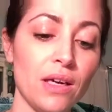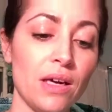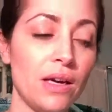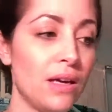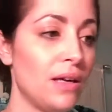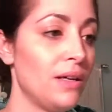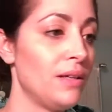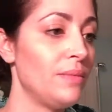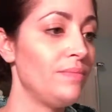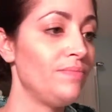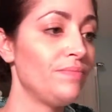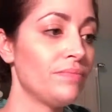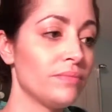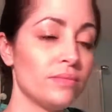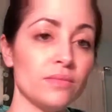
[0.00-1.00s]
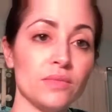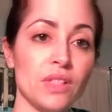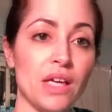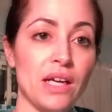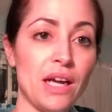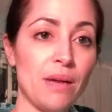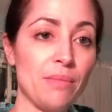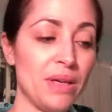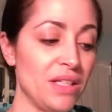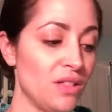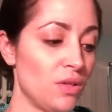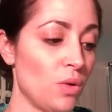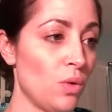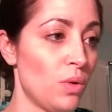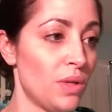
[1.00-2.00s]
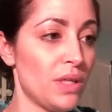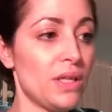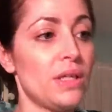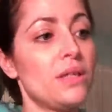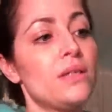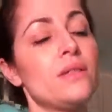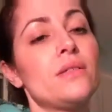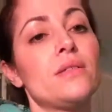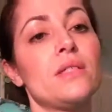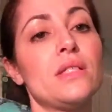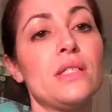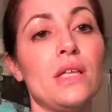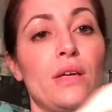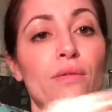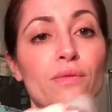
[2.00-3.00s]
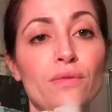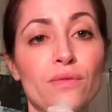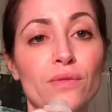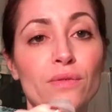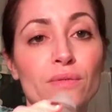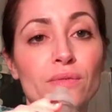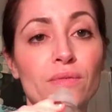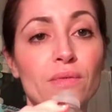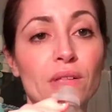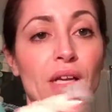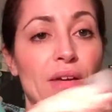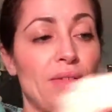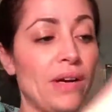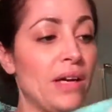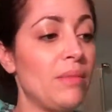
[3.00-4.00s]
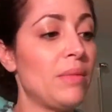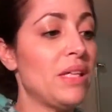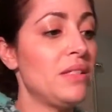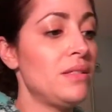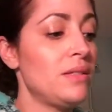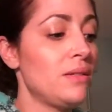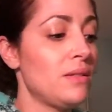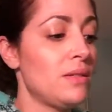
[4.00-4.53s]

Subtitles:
I got my soak stuff that I recommend.